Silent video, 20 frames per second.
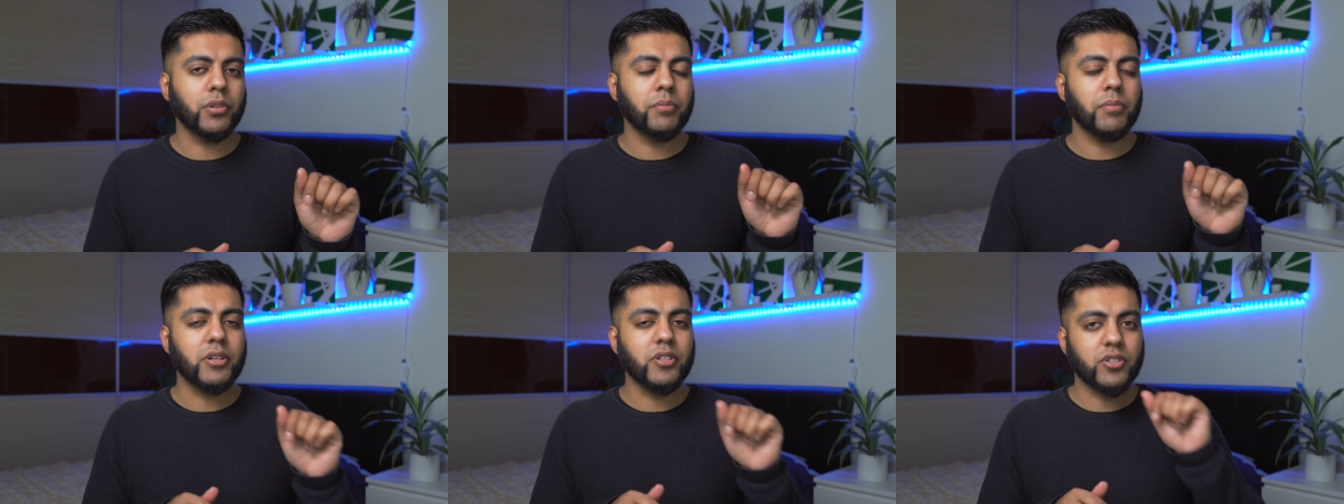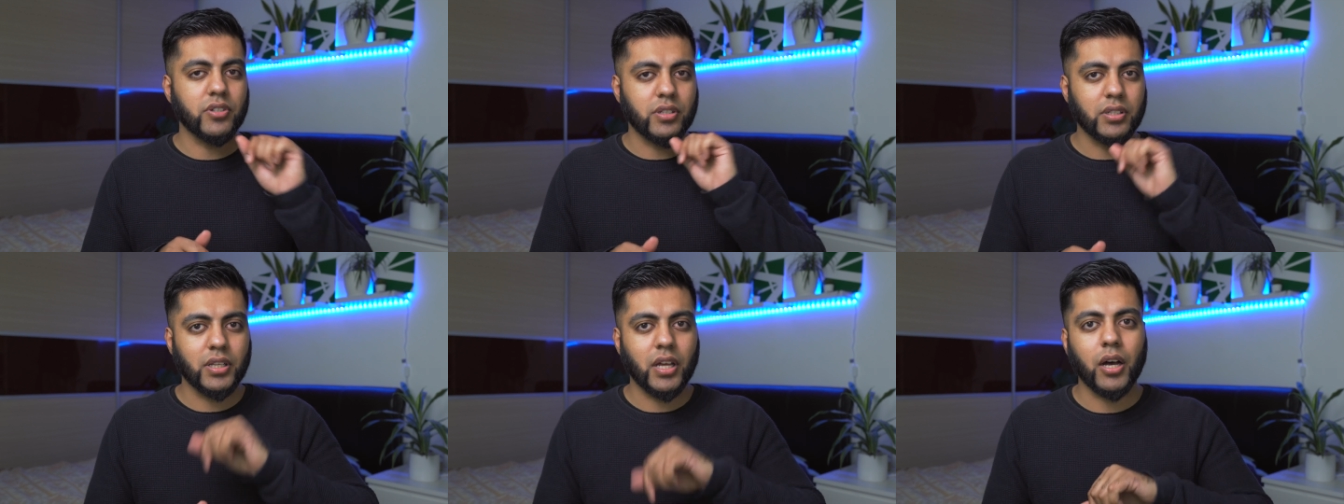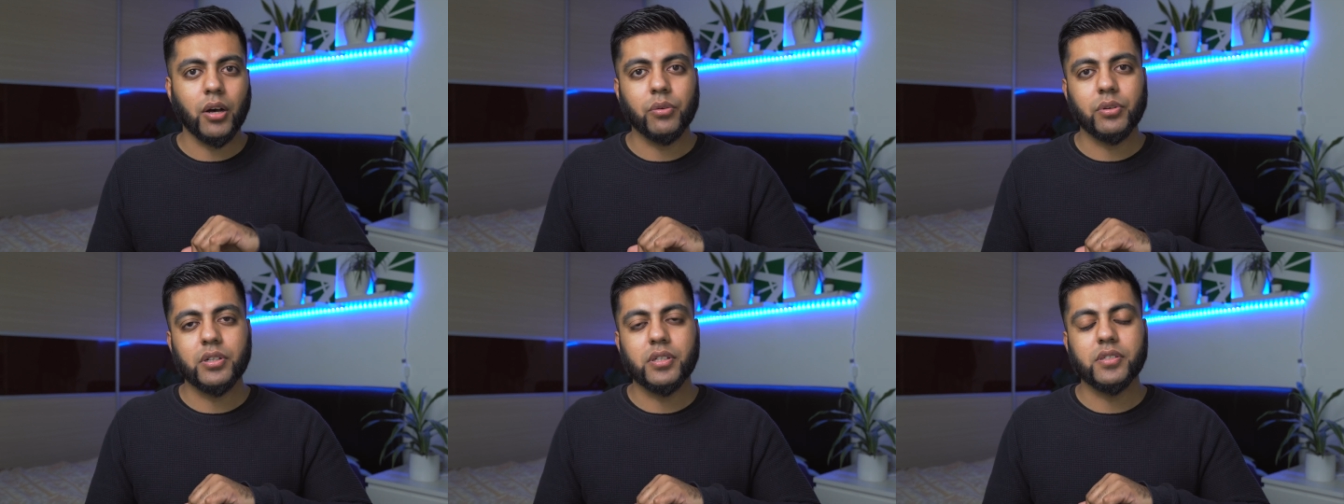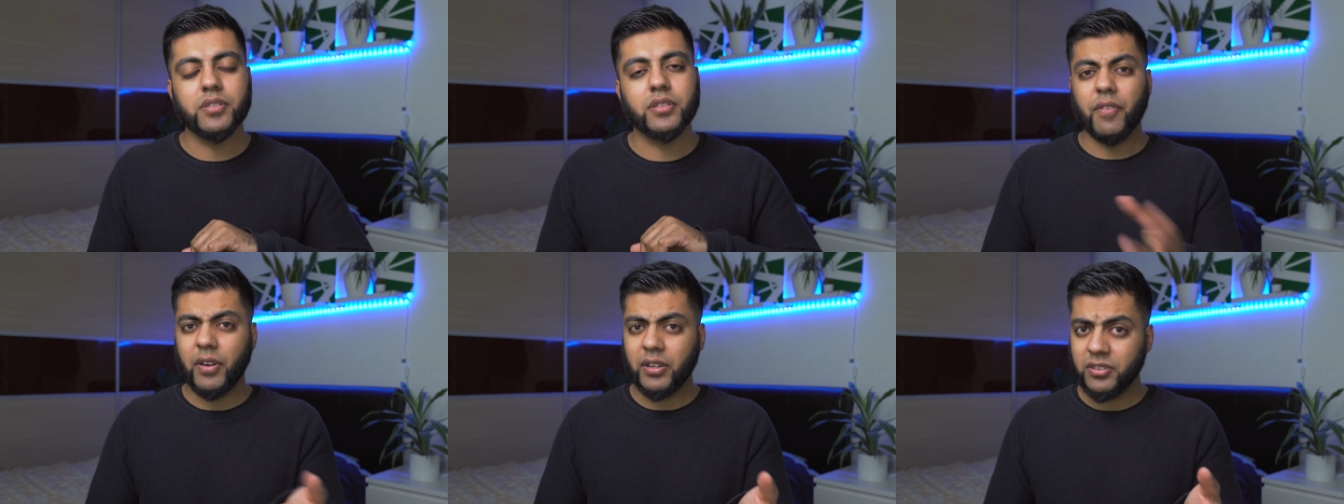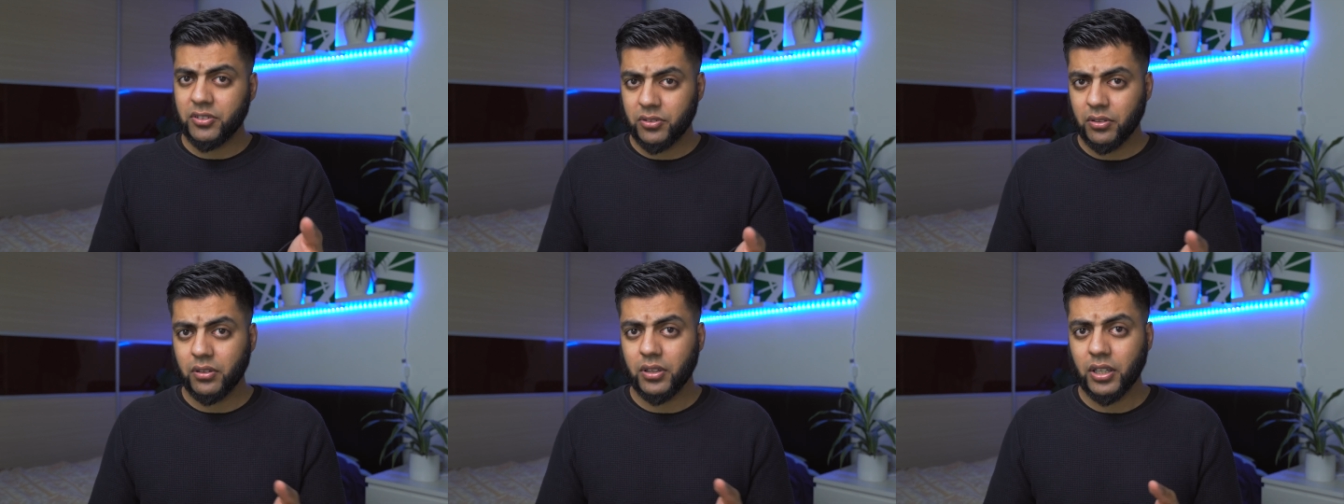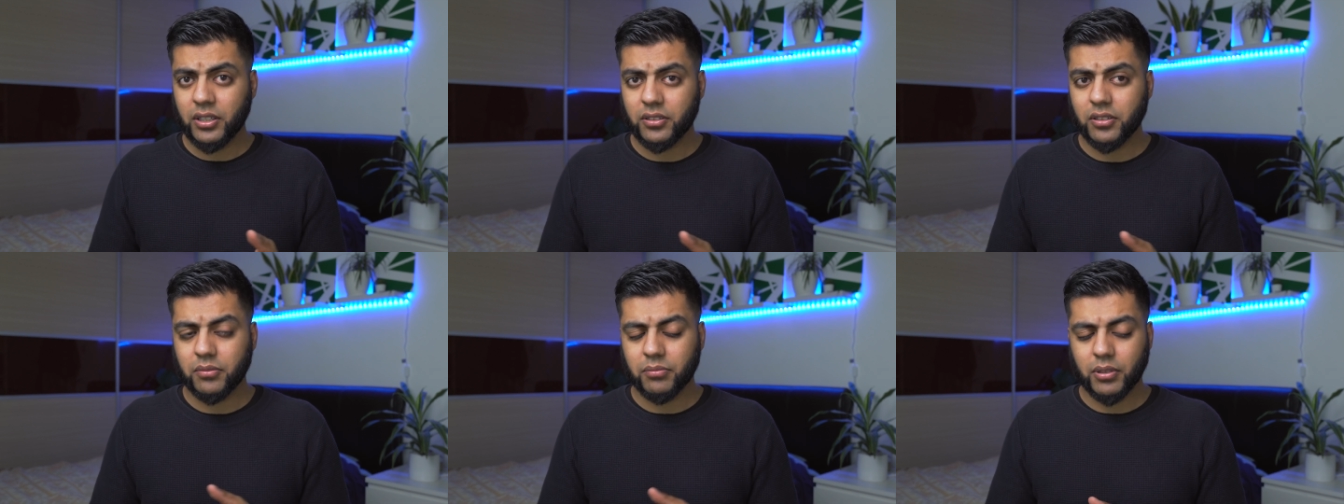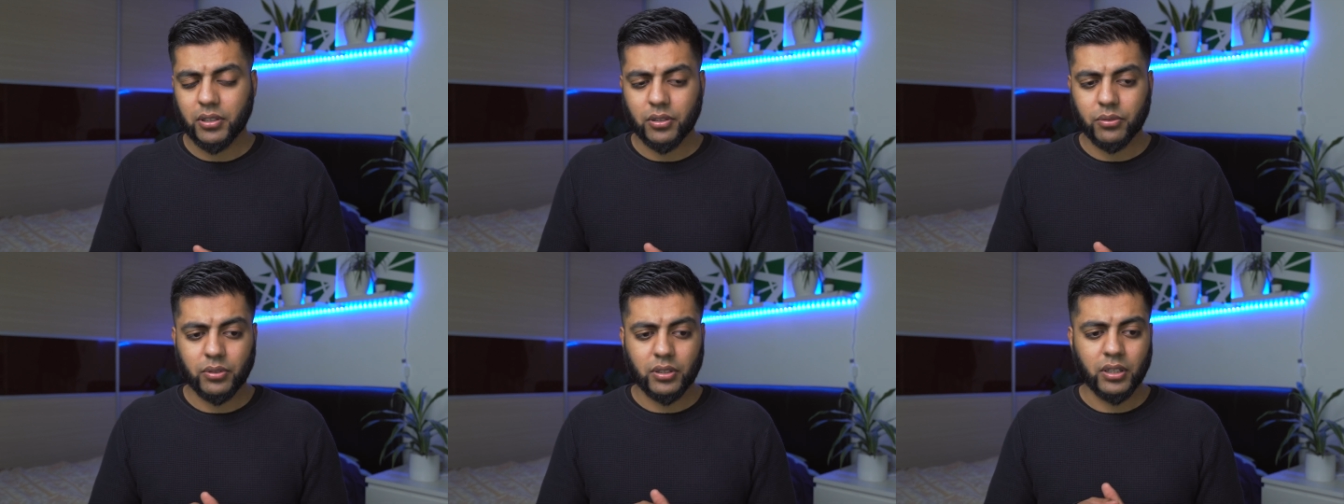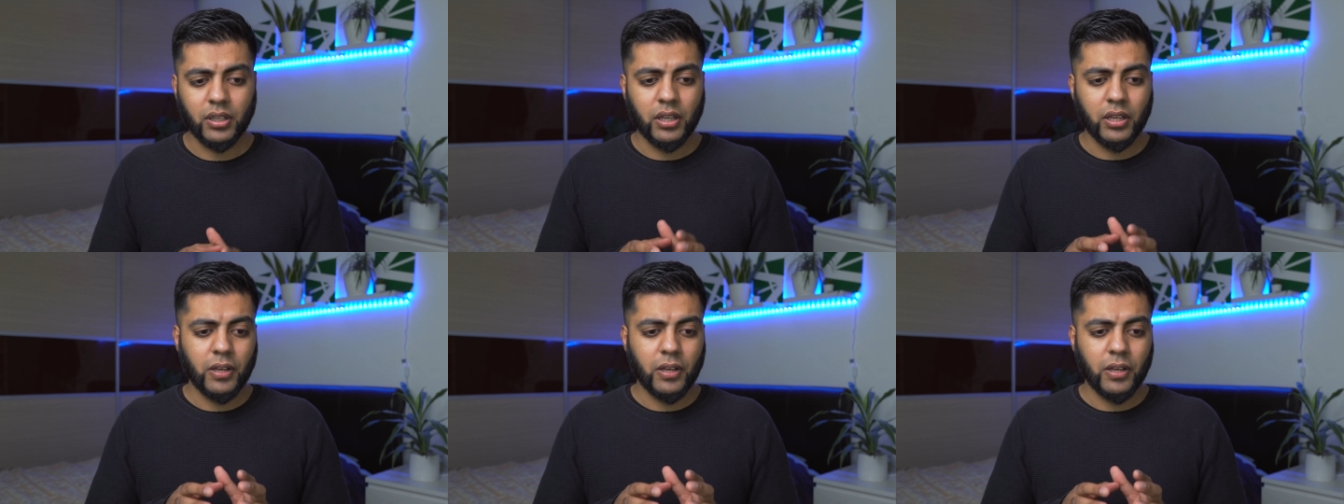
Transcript: to mention now is I found this on LinkedIn by the way.